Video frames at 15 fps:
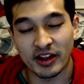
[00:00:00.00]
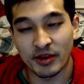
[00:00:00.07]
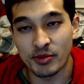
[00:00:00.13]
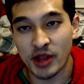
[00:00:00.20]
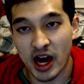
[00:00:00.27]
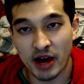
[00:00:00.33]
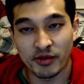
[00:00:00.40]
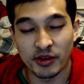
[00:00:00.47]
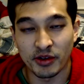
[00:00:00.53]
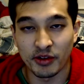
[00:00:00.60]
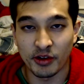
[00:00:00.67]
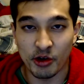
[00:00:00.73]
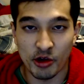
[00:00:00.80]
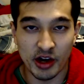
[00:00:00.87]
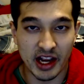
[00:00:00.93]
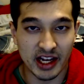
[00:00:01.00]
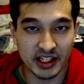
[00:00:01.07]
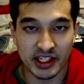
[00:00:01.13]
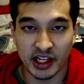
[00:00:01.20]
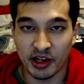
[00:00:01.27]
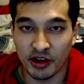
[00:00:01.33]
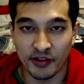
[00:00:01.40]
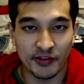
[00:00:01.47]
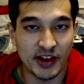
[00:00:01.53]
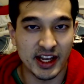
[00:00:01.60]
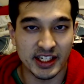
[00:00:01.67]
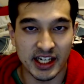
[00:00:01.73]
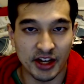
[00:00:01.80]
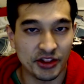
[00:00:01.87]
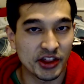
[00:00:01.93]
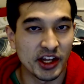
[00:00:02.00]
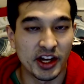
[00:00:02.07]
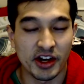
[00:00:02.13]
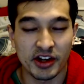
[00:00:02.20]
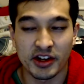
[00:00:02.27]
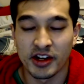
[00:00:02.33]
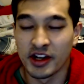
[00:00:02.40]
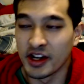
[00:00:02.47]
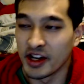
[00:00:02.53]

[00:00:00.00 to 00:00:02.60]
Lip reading: novel or SAO fans out there.